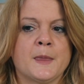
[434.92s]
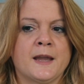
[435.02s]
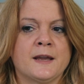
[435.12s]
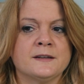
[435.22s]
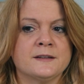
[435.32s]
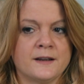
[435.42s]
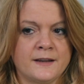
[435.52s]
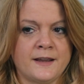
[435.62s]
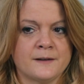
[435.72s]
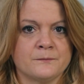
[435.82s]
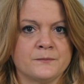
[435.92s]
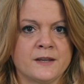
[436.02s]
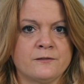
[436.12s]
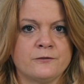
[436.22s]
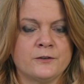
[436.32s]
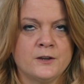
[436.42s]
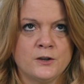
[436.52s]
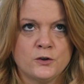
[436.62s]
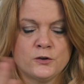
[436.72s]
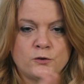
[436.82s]
And again, if
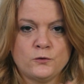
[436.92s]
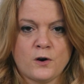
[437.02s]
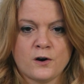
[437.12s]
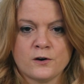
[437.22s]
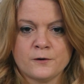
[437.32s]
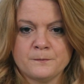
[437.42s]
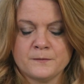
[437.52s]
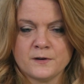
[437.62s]
you are